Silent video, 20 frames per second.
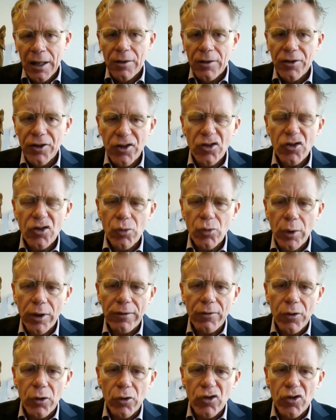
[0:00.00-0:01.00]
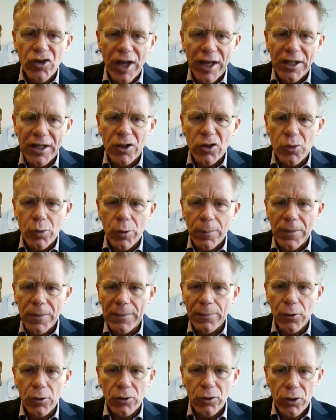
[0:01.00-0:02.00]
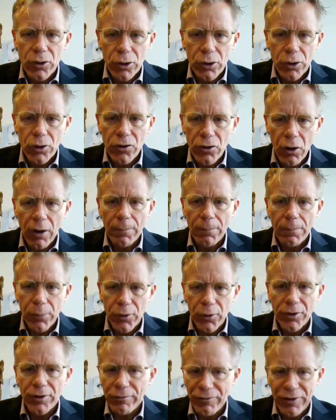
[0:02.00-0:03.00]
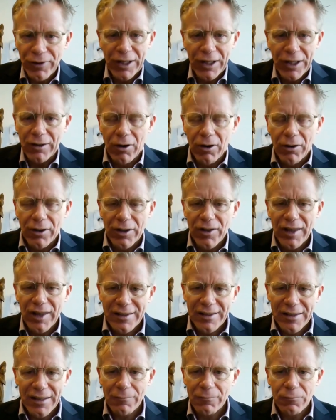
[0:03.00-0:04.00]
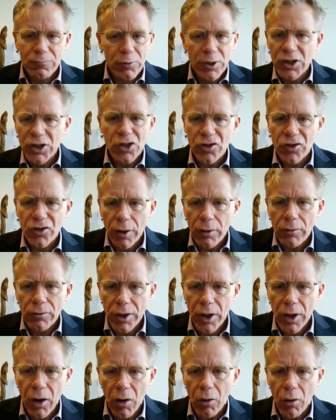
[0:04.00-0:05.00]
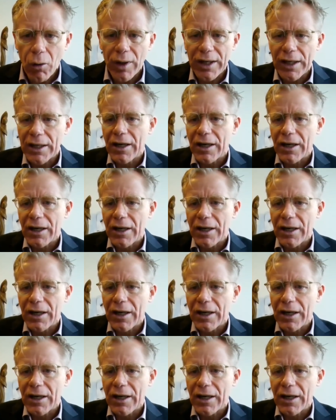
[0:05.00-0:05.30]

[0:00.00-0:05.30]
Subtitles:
This is one of those settings where people could not put their finger on it. And they said, we just don't know.